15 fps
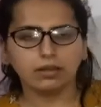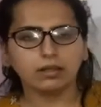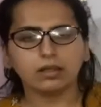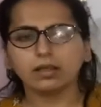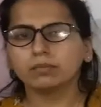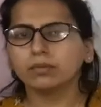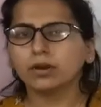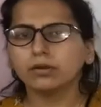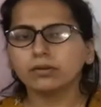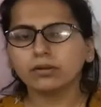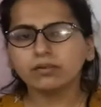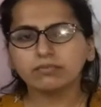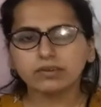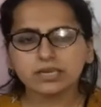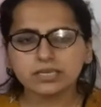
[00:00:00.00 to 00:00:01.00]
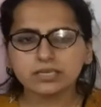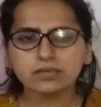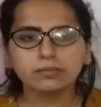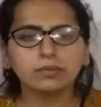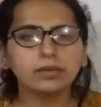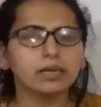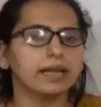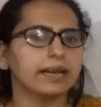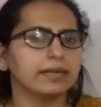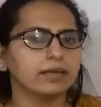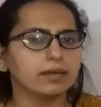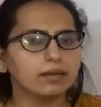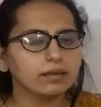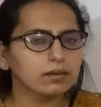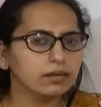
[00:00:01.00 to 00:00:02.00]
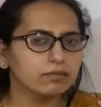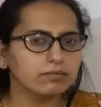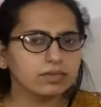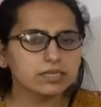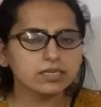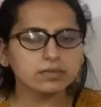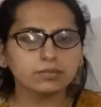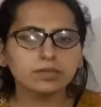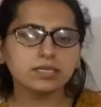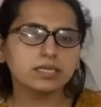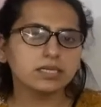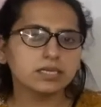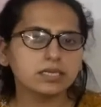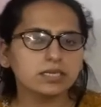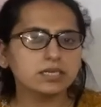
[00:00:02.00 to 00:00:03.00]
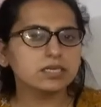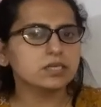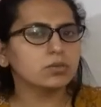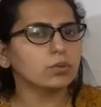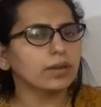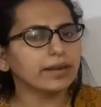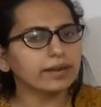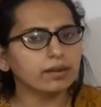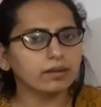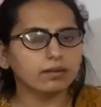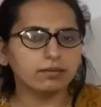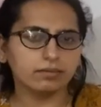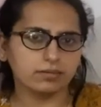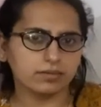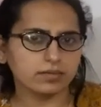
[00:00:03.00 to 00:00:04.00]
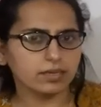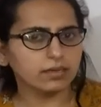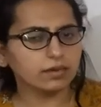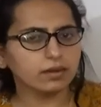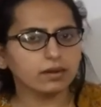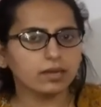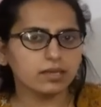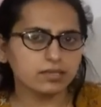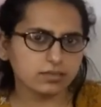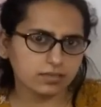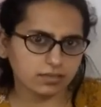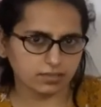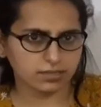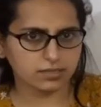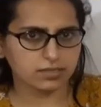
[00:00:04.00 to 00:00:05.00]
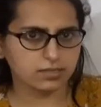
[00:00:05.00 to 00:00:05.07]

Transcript: About reversible and irreversible changes you had learnt in class 6th.